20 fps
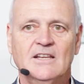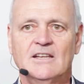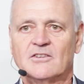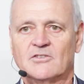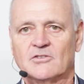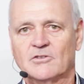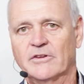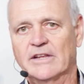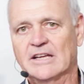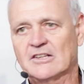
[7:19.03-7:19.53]

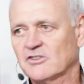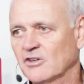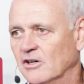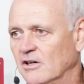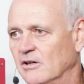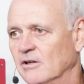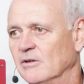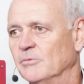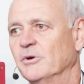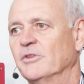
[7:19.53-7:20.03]
So that's
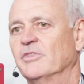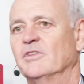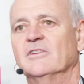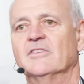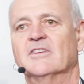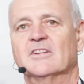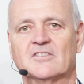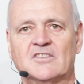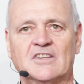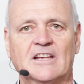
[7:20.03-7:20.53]
all within
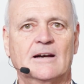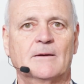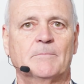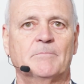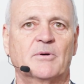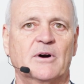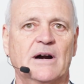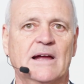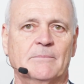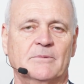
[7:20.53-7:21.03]
the setup
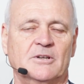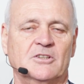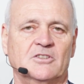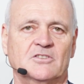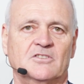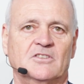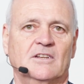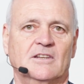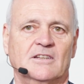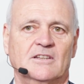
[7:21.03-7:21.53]

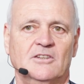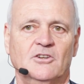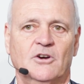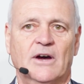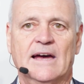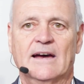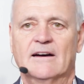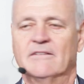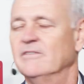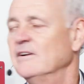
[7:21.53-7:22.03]
parameters that you
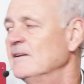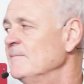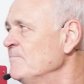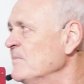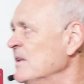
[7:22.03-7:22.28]
have.